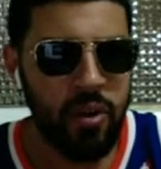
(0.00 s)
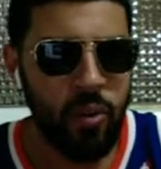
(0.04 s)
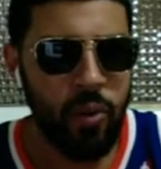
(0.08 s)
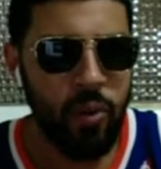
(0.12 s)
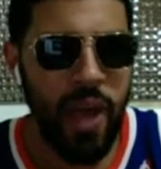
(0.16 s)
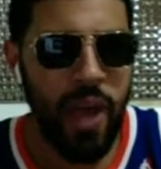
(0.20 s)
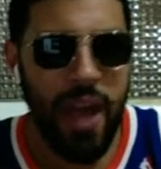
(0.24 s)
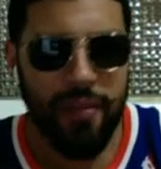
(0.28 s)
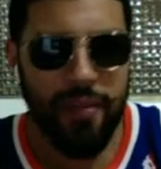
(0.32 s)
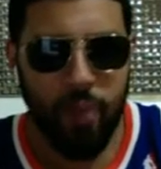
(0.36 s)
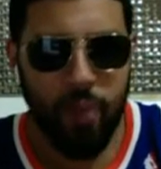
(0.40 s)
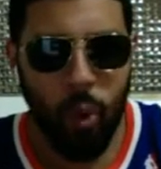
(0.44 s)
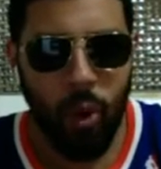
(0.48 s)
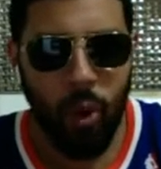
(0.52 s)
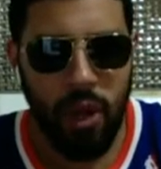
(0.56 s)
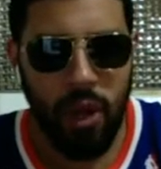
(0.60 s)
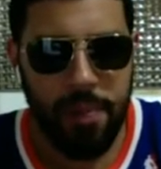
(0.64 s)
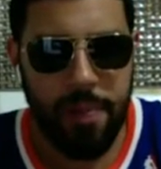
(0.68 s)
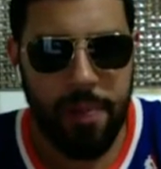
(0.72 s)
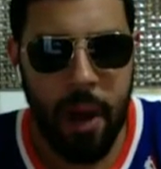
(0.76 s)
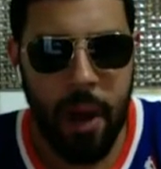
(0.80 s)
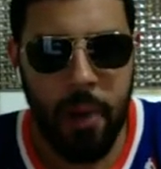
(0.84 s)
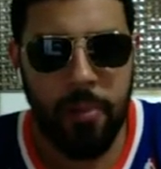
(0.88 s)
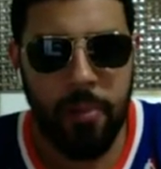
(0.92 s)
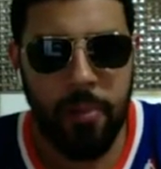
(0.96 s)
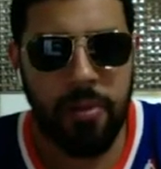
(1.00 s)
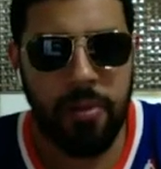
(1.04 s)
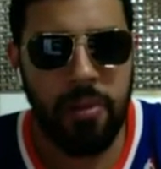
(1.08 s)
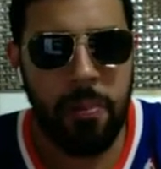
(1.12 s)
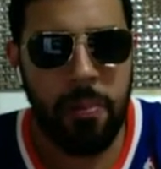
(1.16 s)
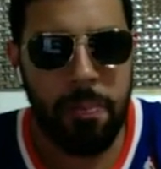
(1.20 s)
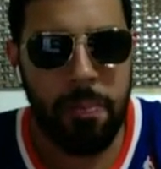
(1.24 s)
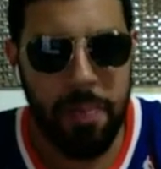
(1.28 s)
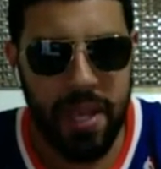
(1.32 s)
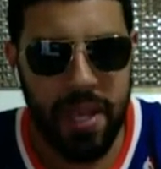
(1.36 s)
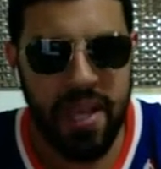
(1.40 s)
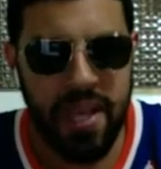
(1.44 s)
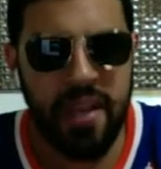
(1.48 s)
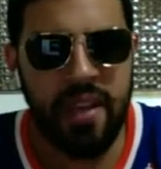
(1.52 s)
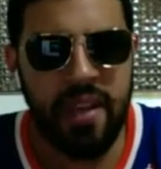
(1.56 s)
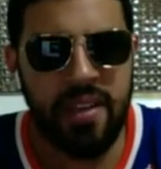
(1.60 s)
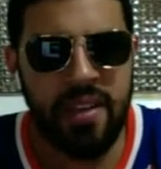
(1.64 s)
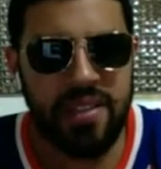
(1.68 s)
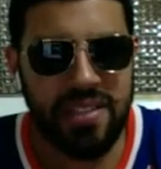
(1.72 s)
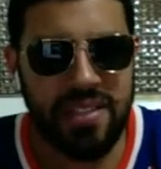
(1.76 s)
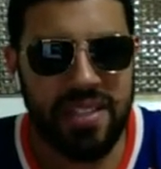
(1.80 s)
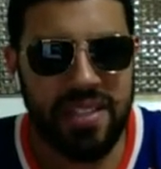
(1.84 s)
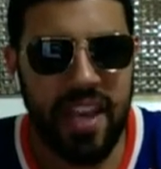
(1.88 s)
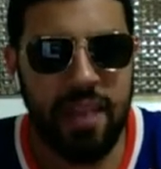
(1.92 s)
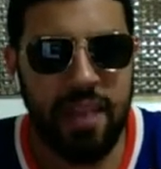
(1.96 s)
We have an All About Me
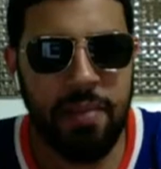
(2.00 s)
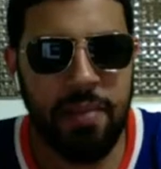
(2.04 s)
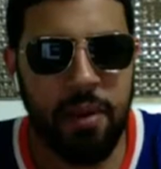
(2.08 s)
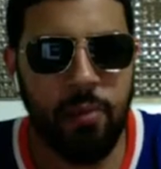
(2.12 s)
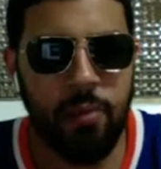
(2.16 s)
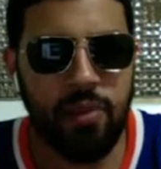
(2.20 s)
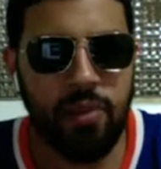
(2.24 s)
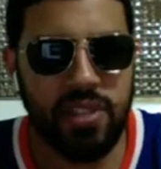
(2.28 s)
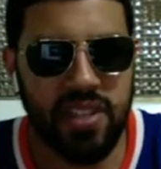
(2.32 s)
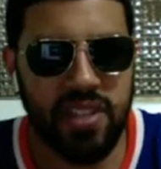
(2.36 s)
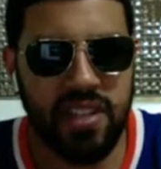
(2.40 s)
segment with